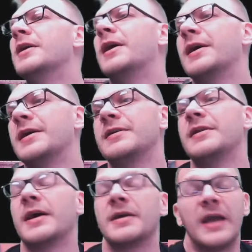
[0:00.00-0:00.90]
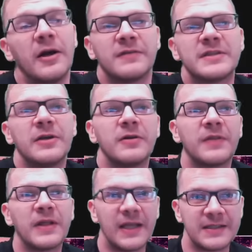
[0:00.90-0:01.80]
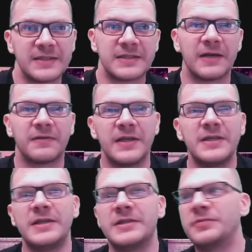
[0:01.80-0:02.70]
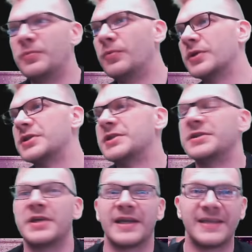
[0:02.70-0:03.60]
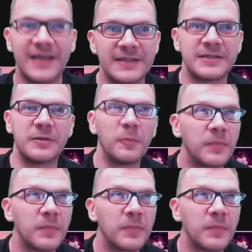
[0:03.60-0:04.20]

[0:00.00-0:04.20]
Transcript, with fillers: and uh, yeah obviously all the glancing stuff he is worse against